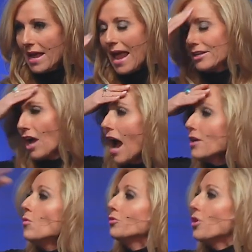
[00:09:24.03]
And I
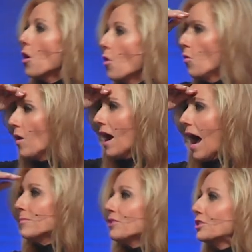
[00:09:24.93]
don't know,
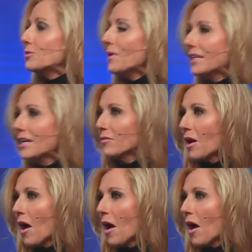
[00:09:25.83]
I'm just speaking